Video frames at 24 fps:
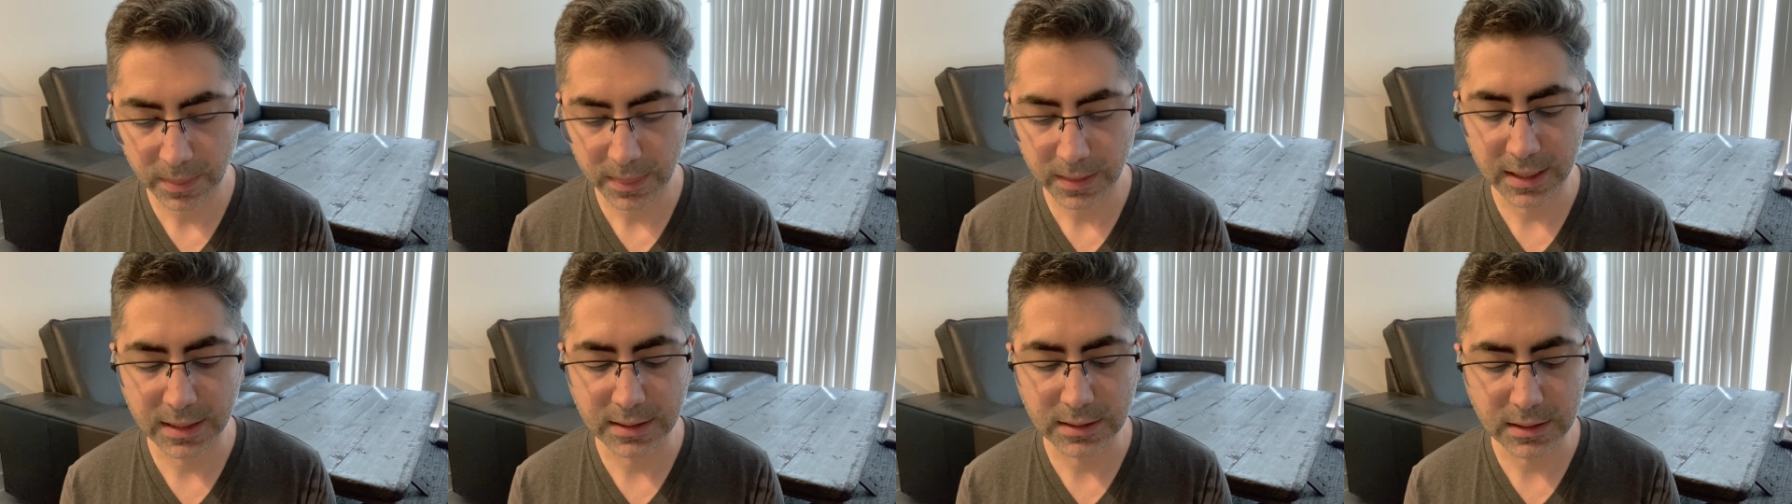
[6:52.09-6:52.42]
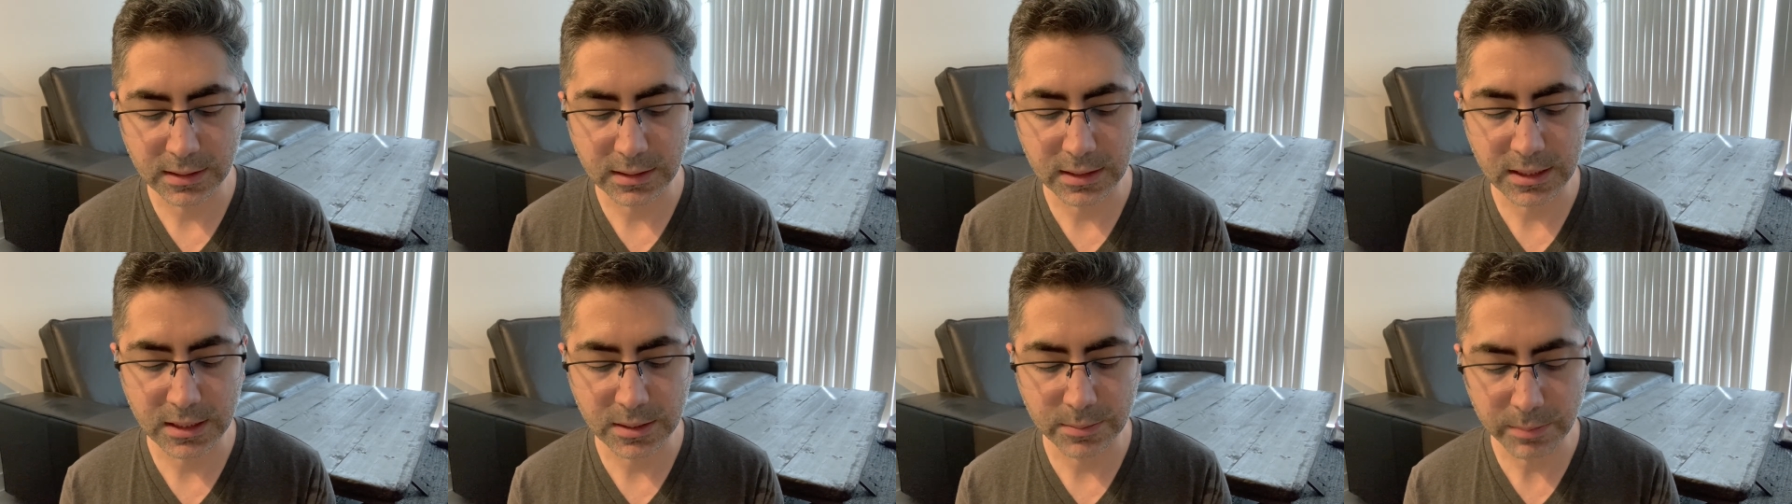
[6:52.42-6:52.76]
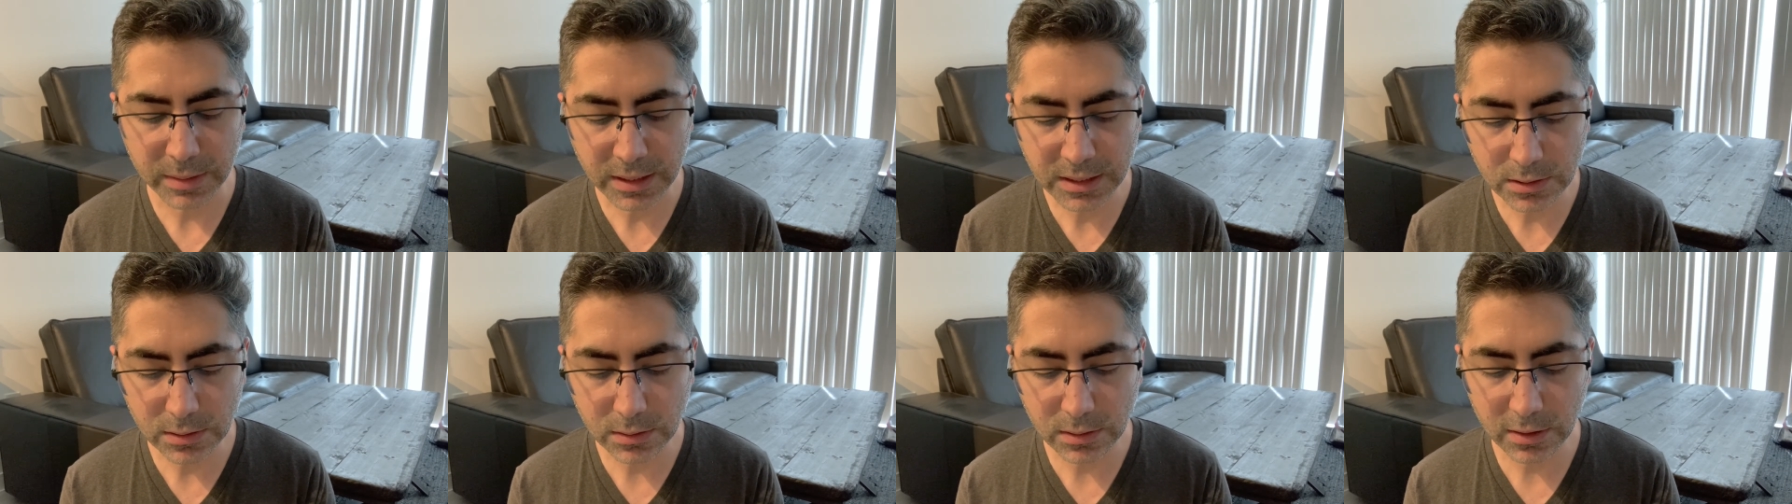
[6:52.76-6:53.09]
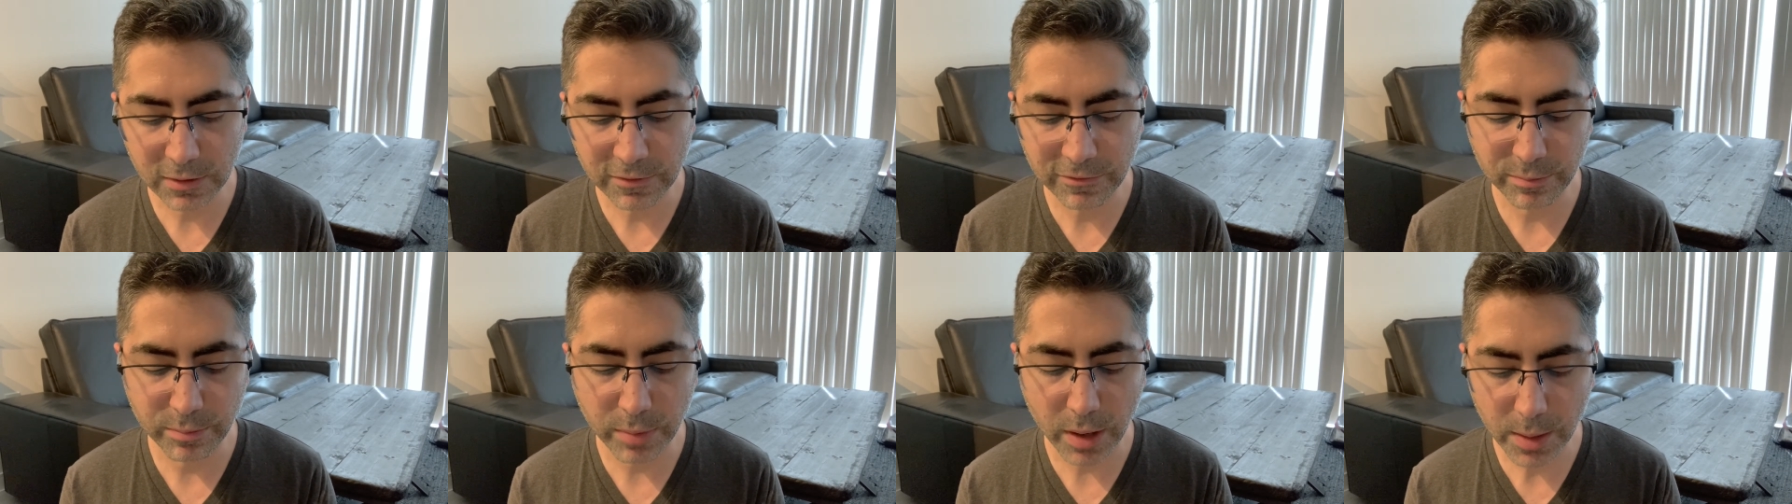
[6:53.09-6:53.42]
in the dismissal
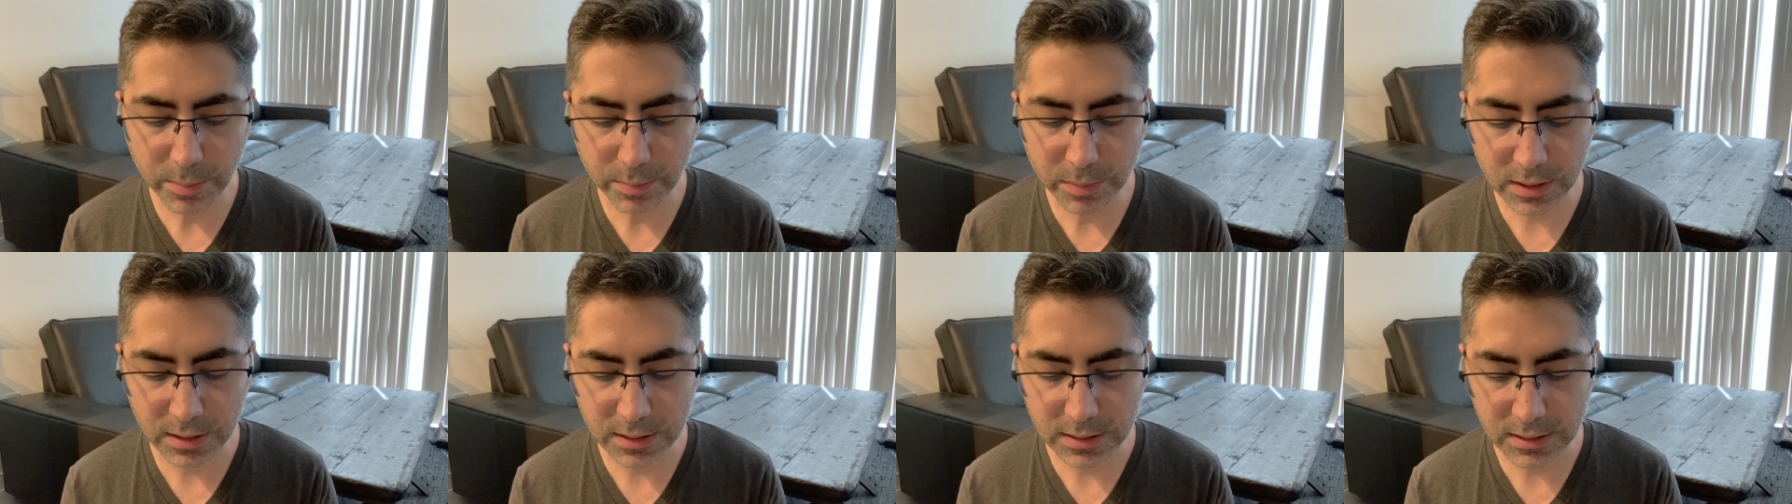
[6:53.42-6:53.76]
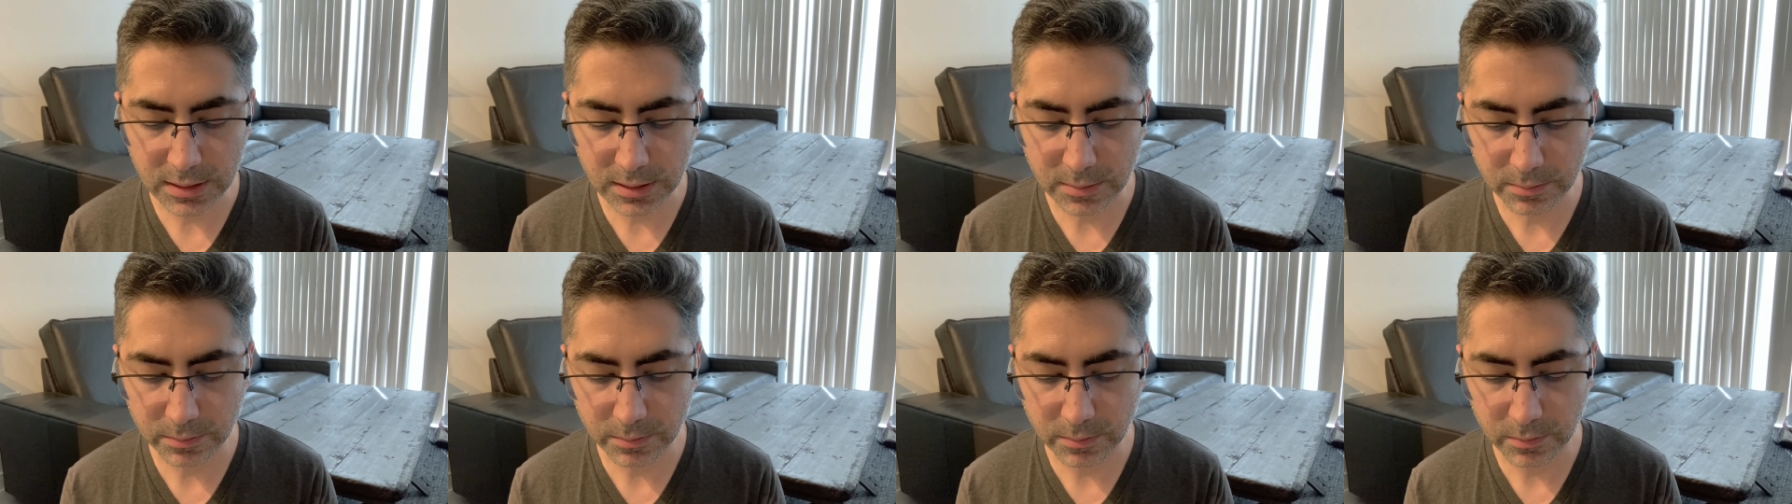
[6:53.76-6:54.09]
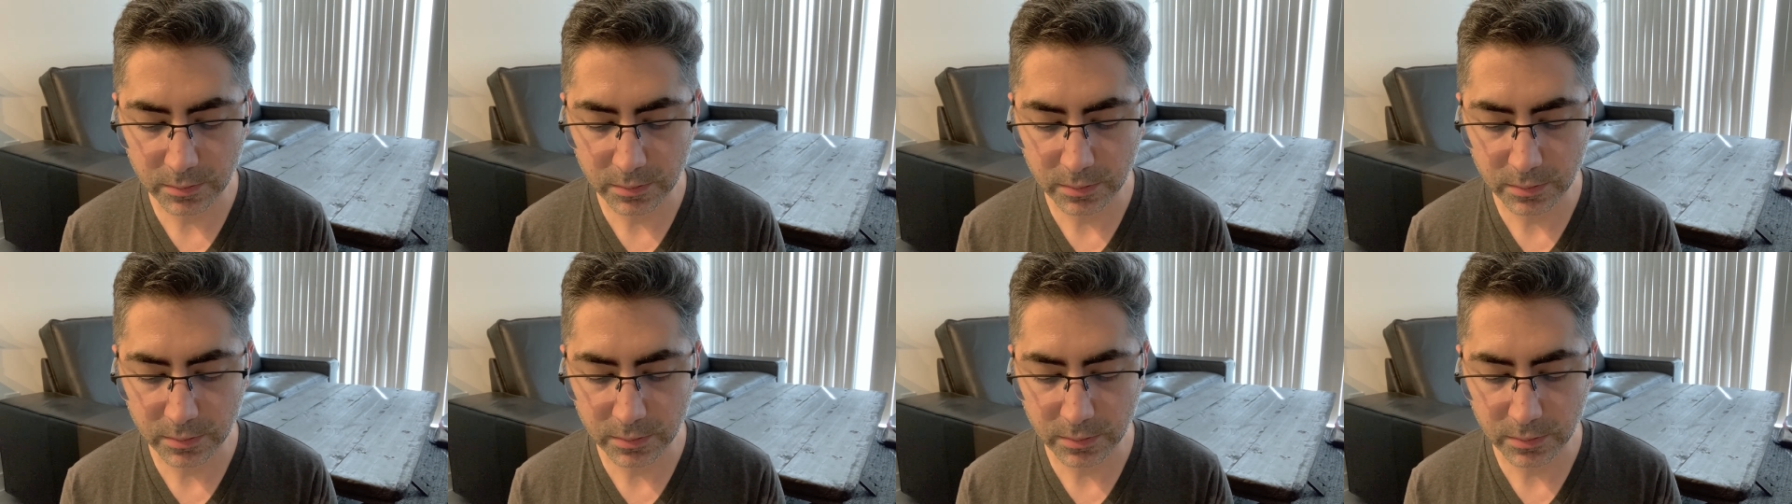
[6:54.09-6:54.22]
of populism,